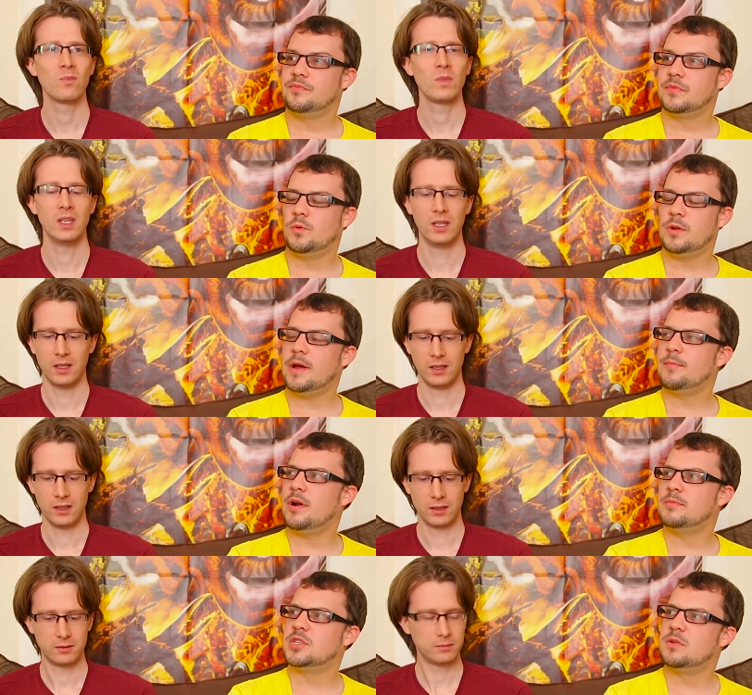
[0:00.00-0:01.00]
Speaker 1: What about
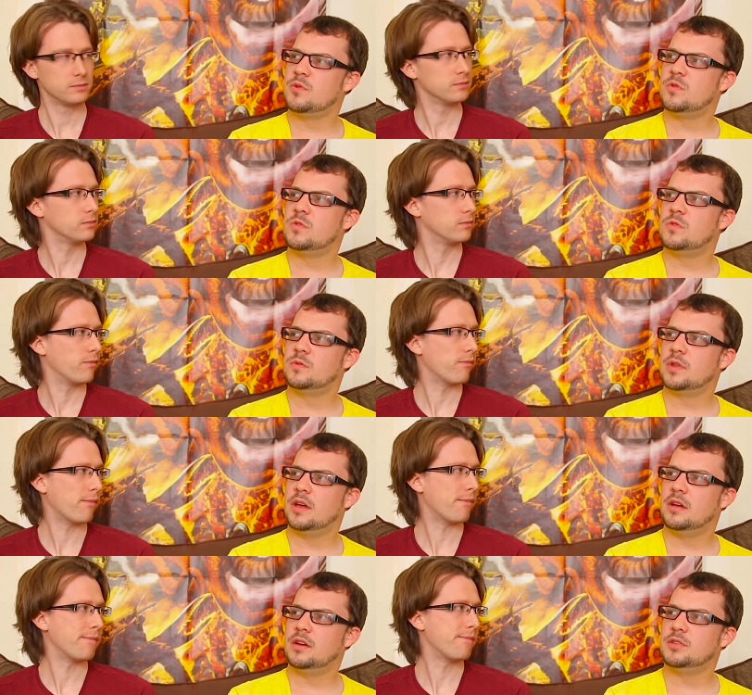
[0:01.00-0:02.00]
perhaps the more
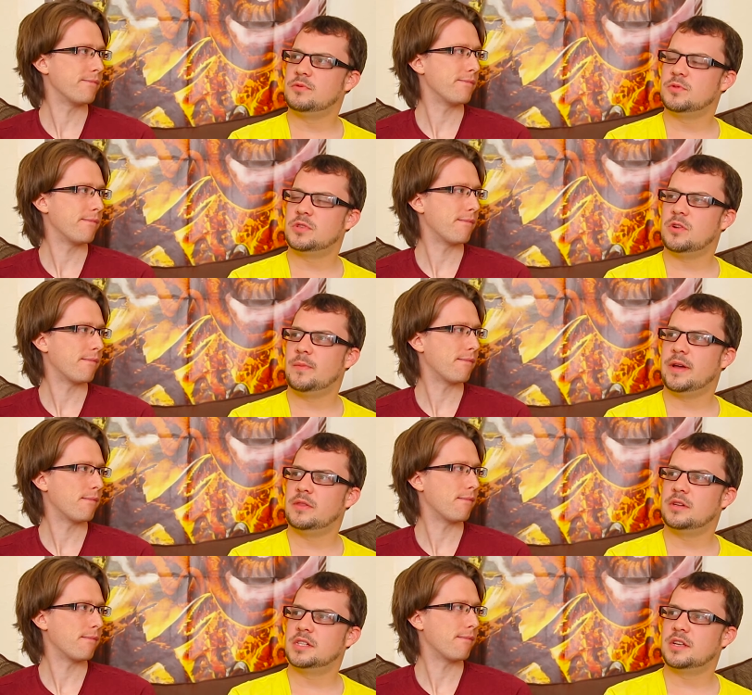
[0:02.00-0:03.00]
because uh, we talked a lot
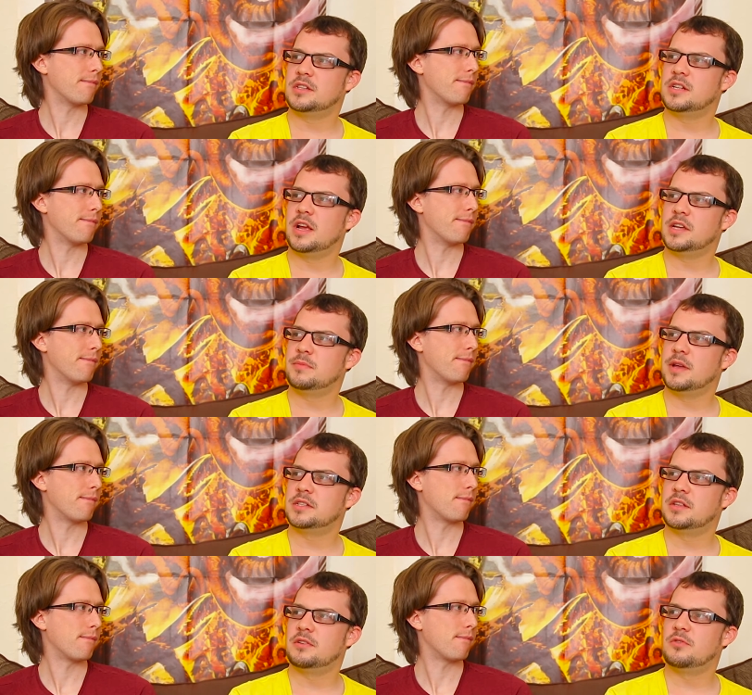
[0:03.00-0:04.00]
about the disgusting
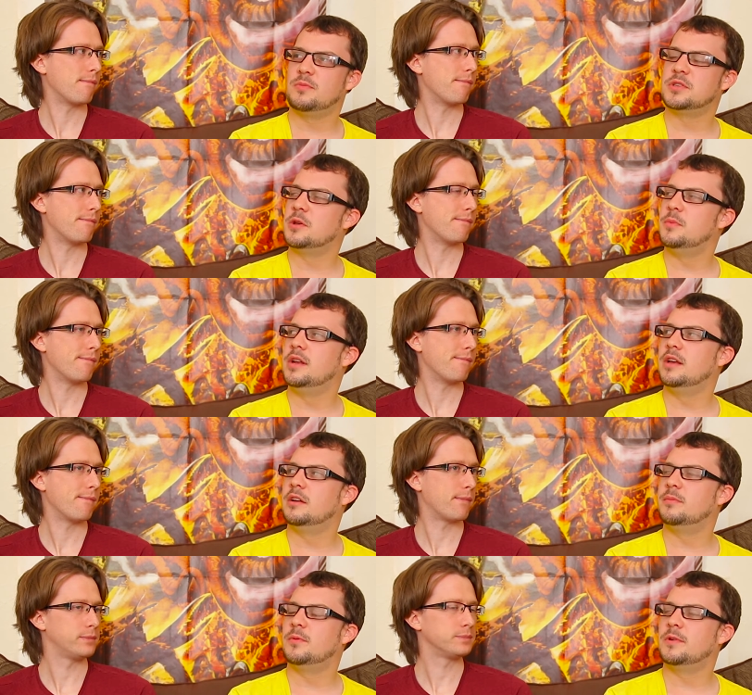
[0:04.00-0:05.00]
aspects that are almost
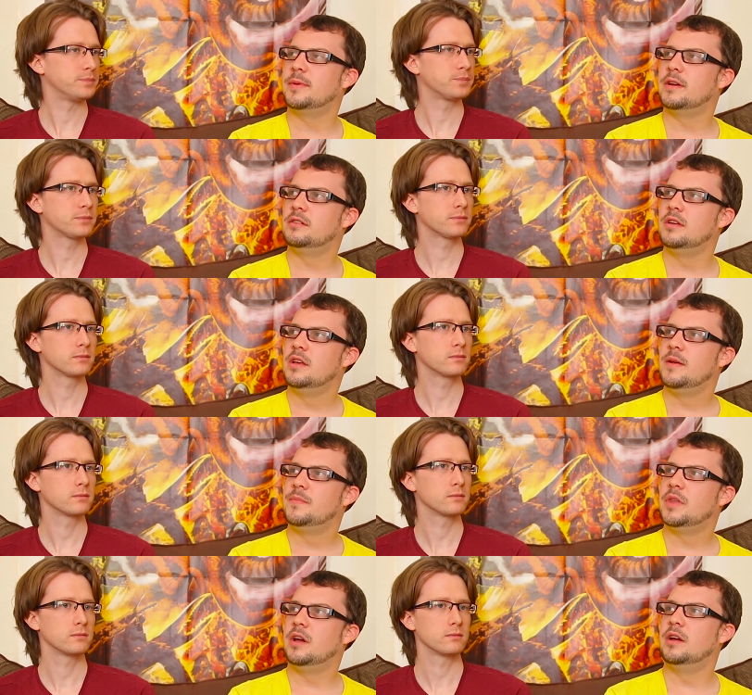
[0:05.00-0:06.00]
comedic, but what about
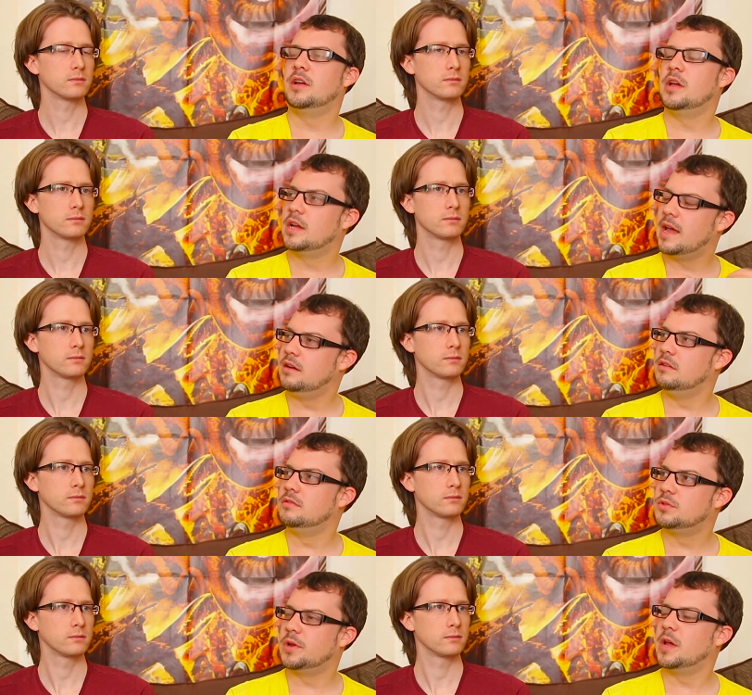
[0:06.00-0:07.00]
uh,
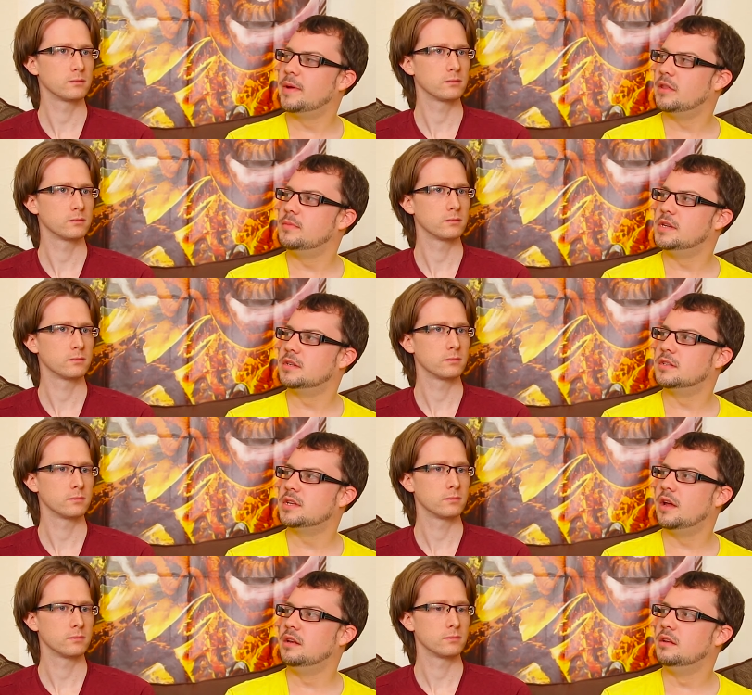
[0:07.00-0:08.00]
again talking about the mise en
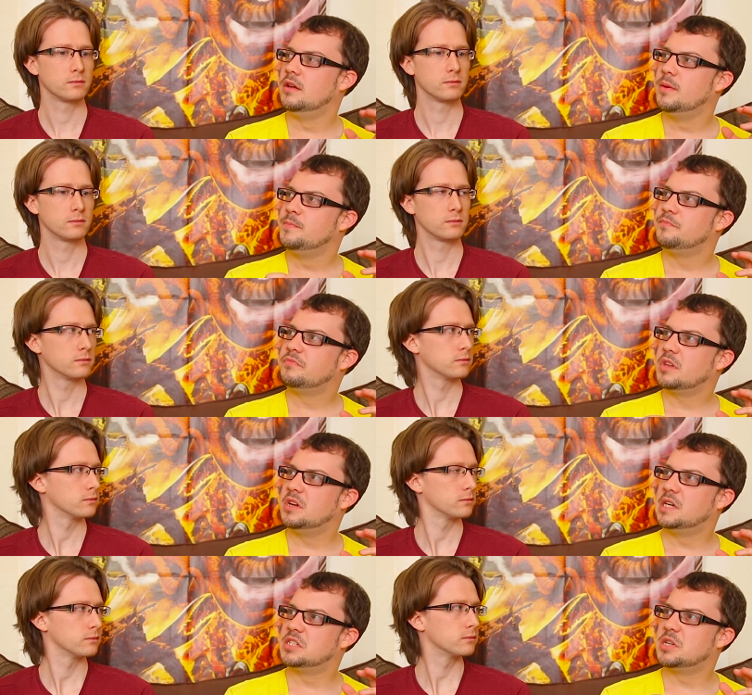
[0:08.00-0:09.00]
scène,
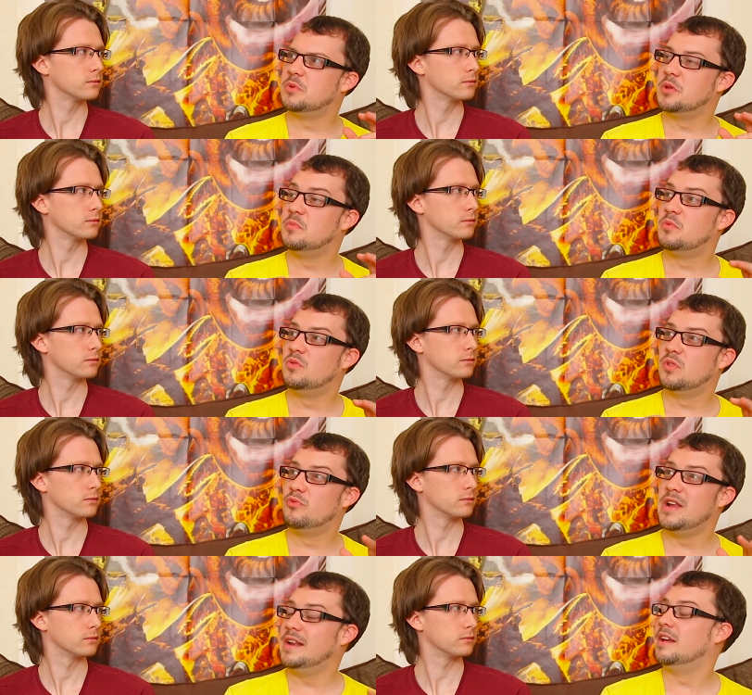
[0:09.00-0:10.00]
uh, some of the
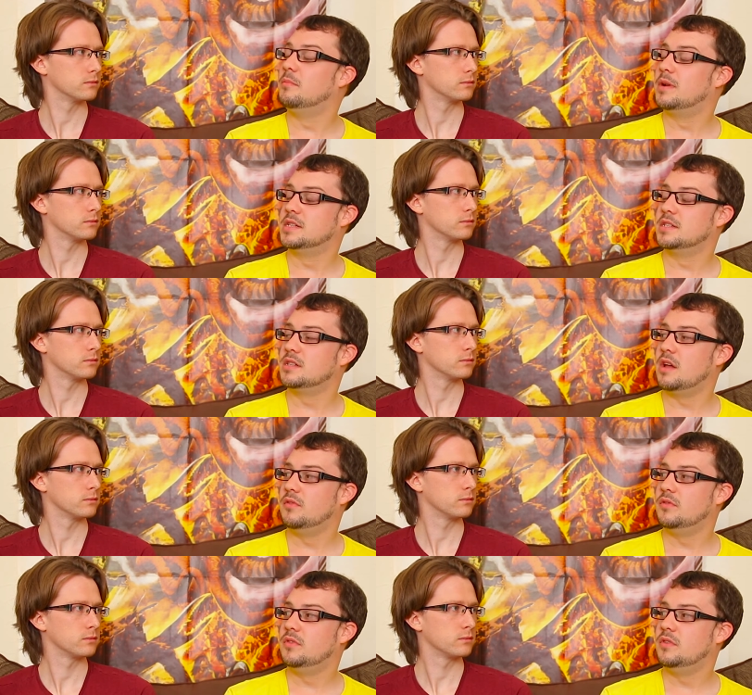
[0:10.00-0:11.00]
the really unpleasant
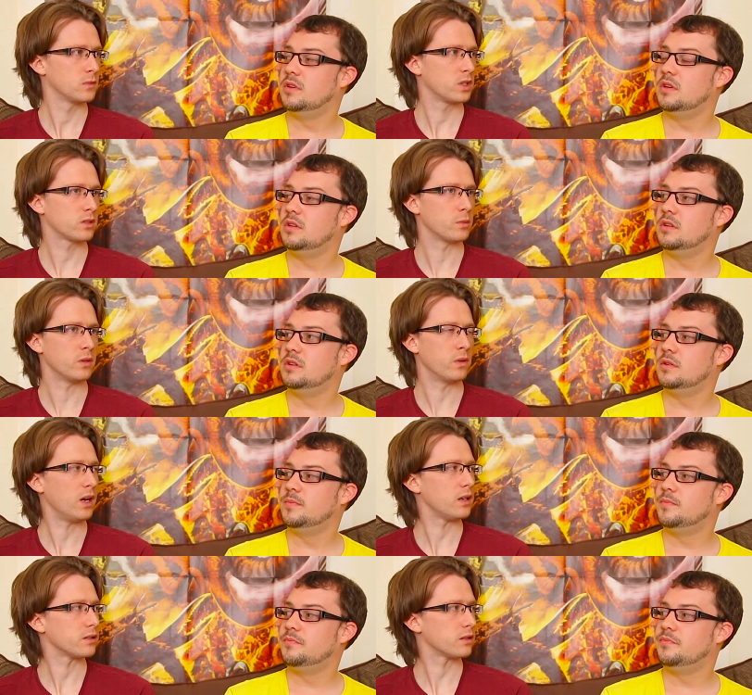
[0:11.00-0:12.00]
stuff?
Speaker 2: some of the
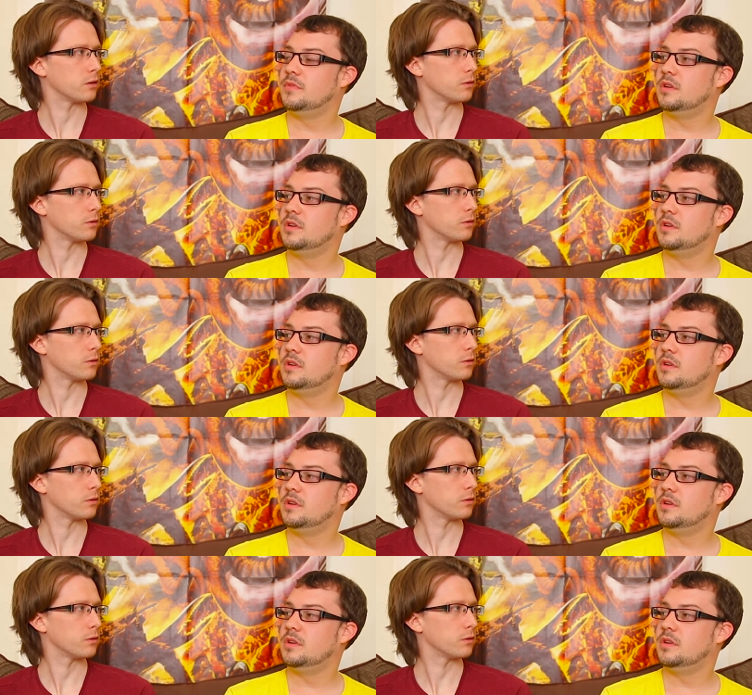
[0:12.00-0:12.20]
violent stuff.